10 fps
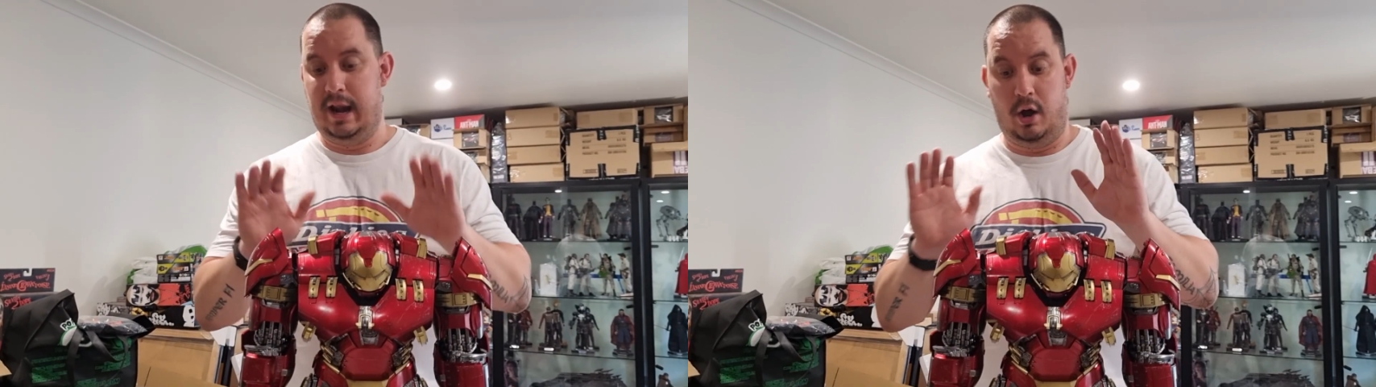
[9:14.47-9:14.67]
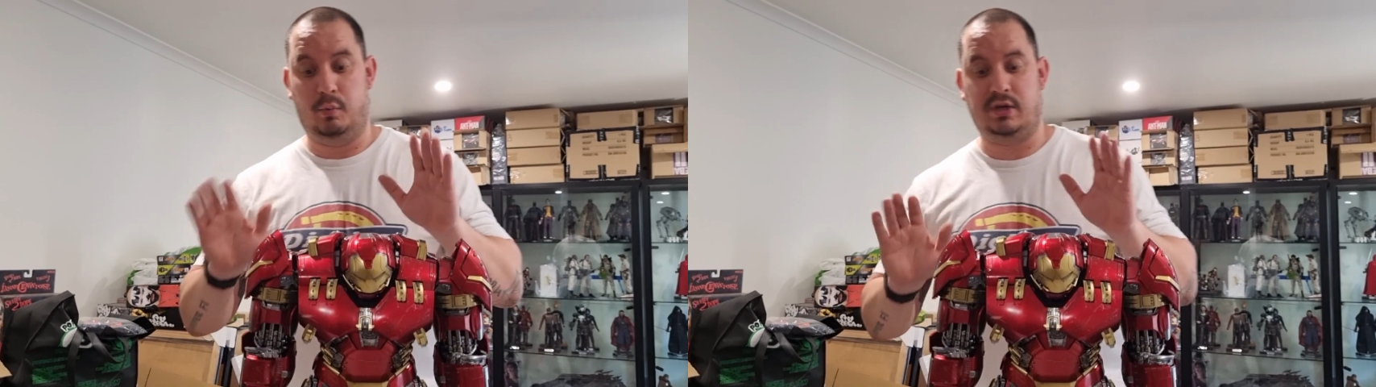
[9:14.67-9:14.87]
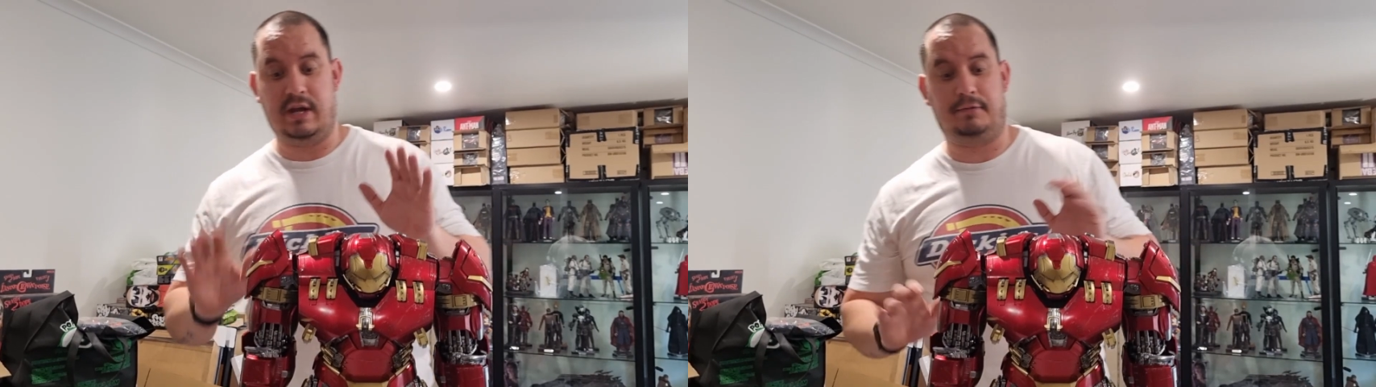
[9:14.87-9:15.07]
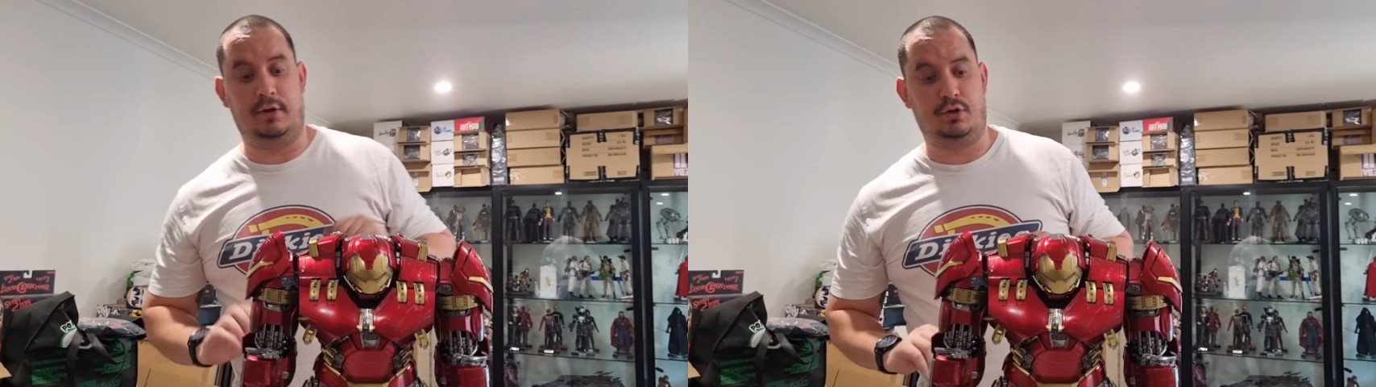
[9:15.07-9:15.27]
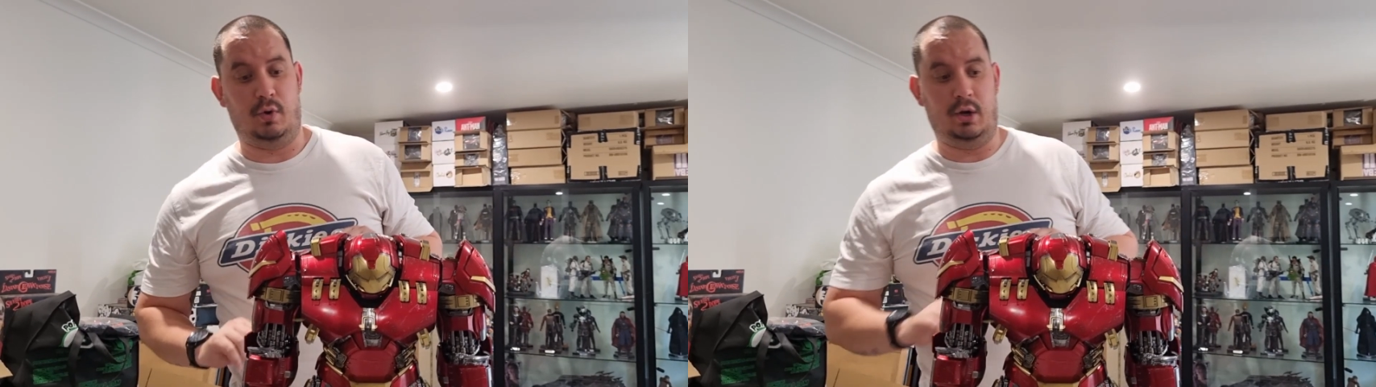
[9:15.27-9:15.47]
And I would
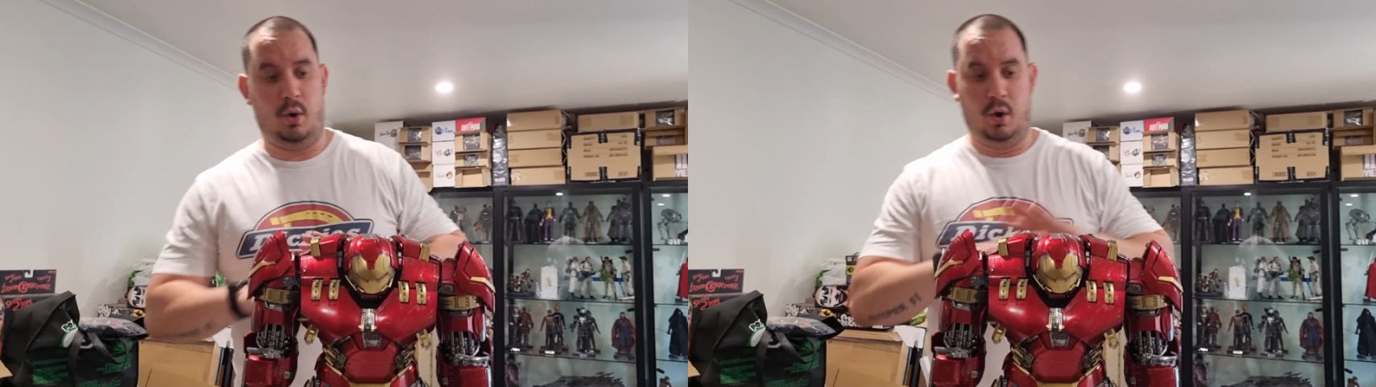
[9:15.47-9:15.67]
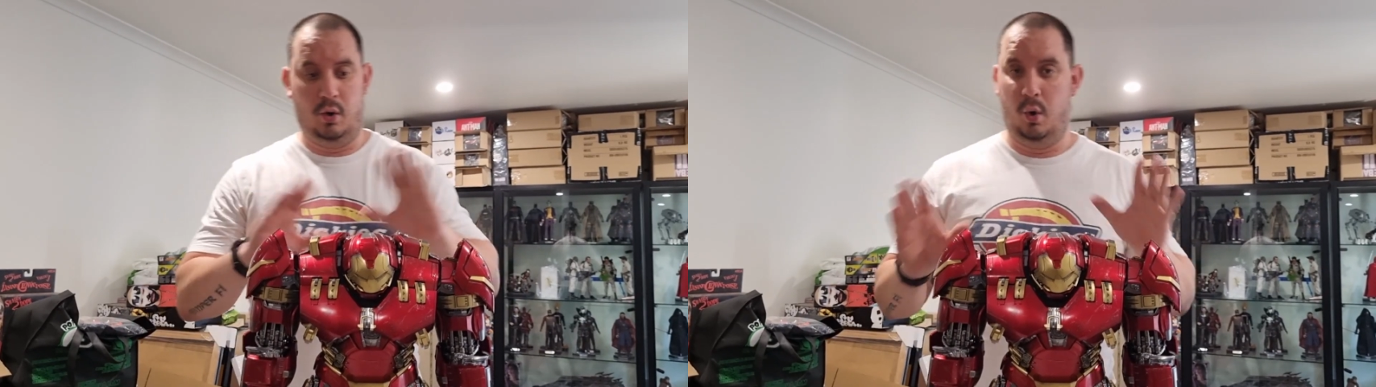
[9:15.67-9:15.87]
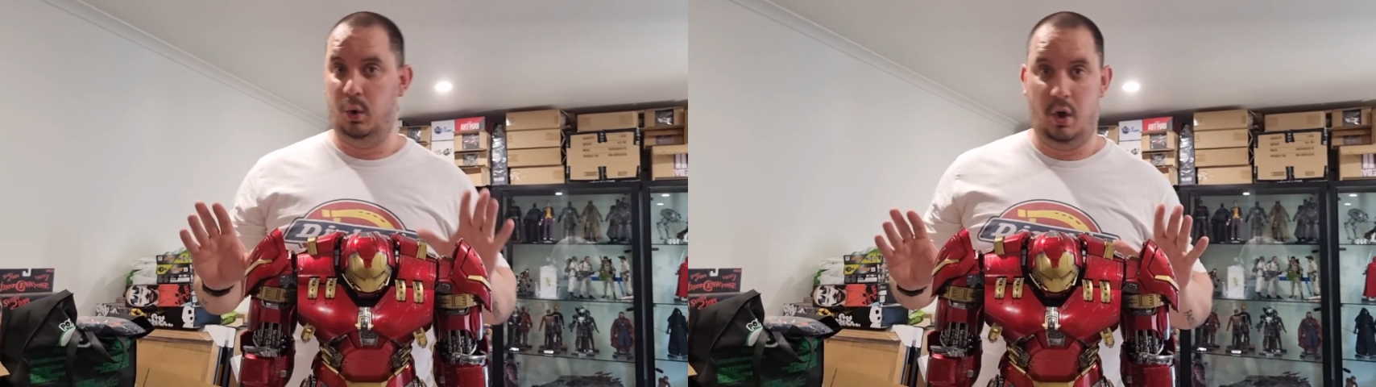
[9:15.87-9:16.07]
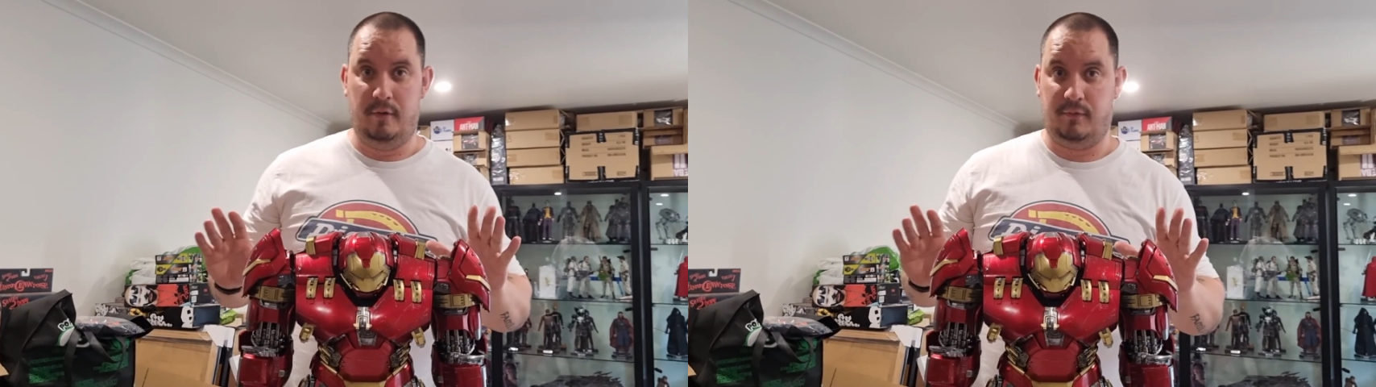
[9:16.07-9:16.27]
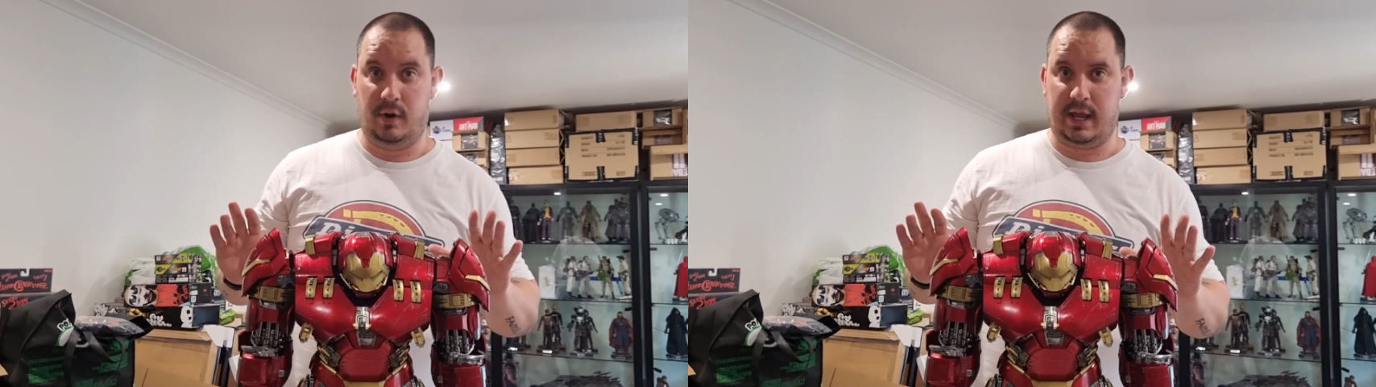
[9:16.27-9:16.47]
definitely do it all
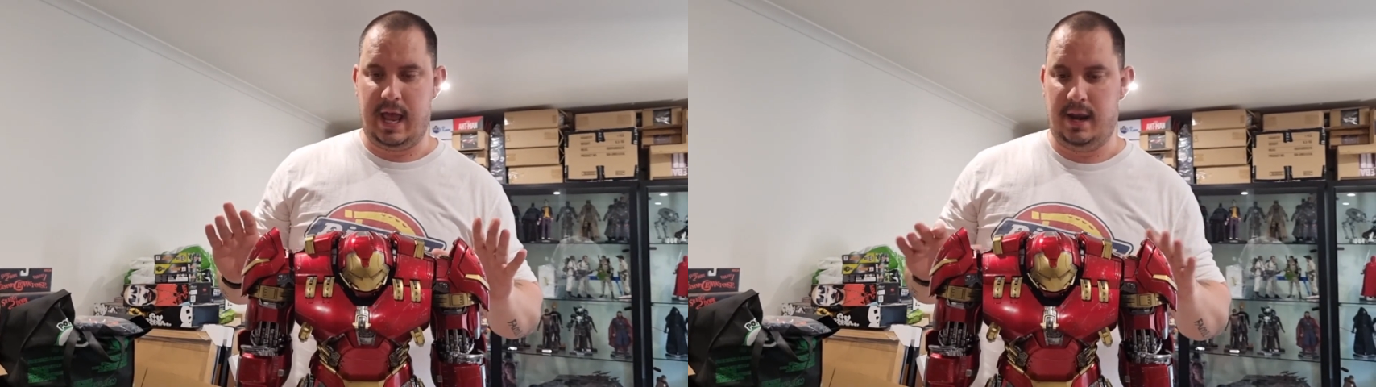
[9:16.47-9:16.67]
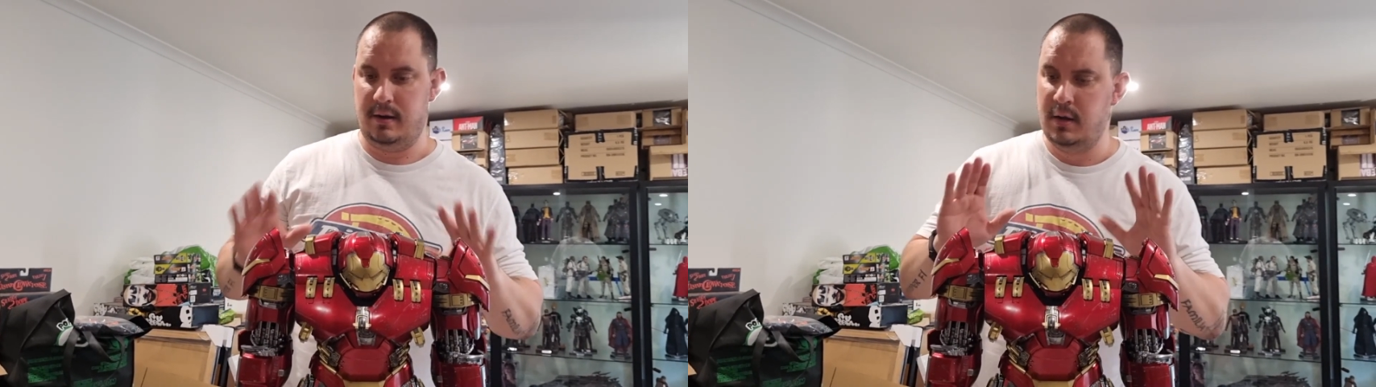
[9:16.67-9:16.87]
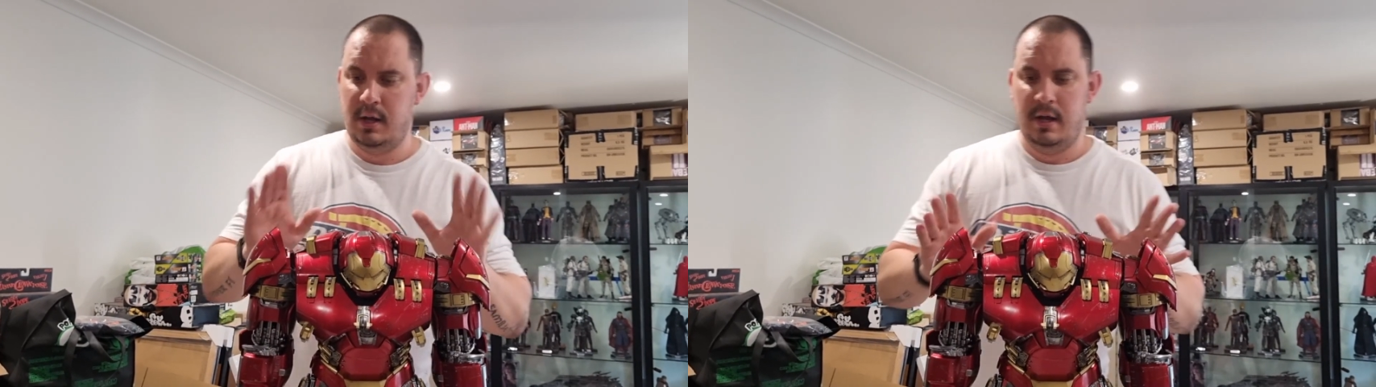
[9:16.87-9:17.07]
over again.